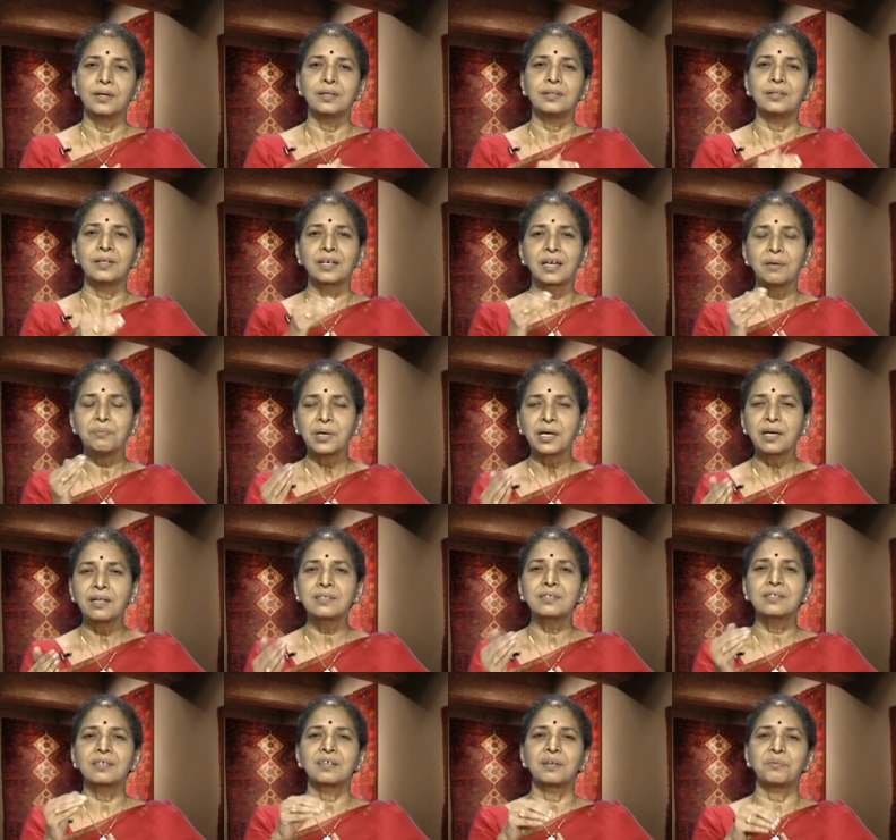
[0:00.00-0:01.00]
the chemicals
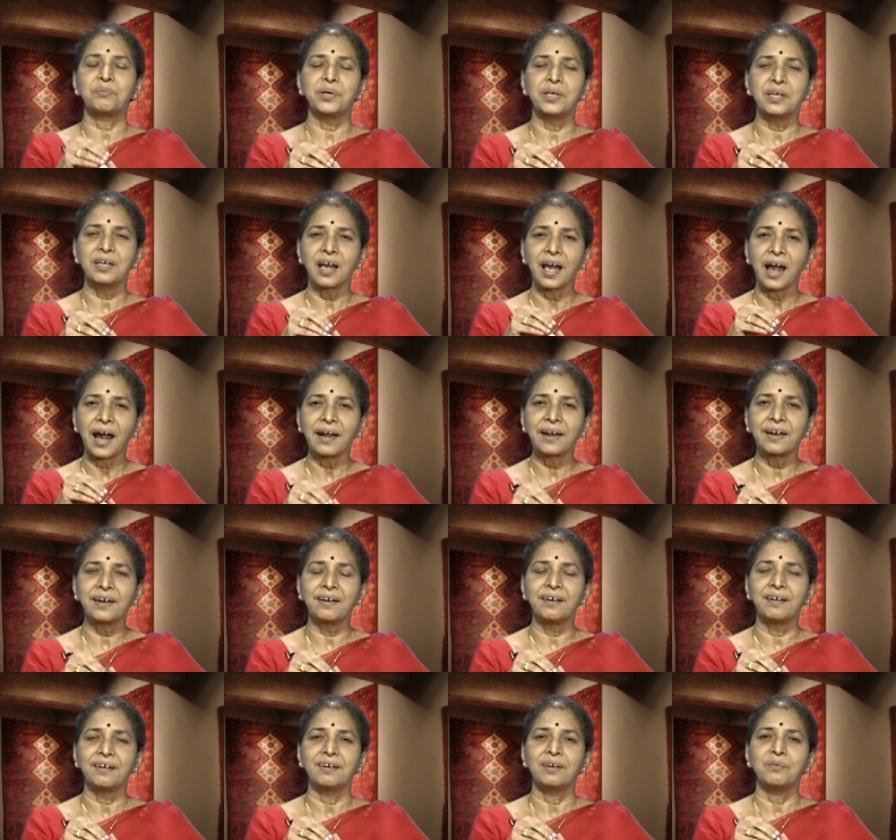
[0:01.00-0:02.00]
that are being added
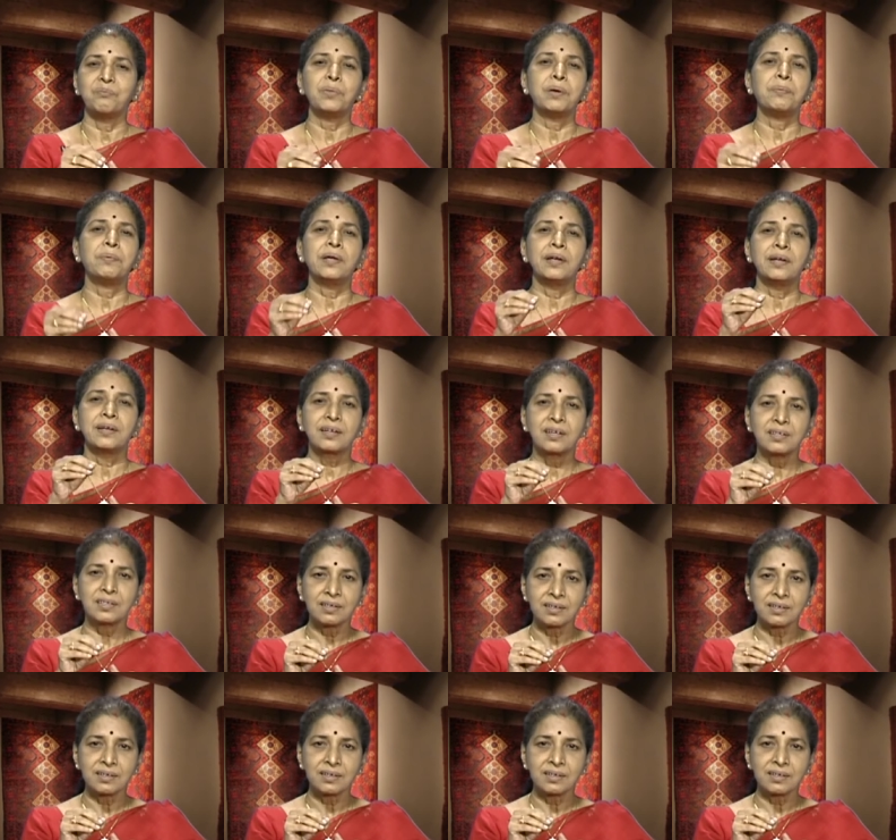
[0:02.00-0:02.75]
may be little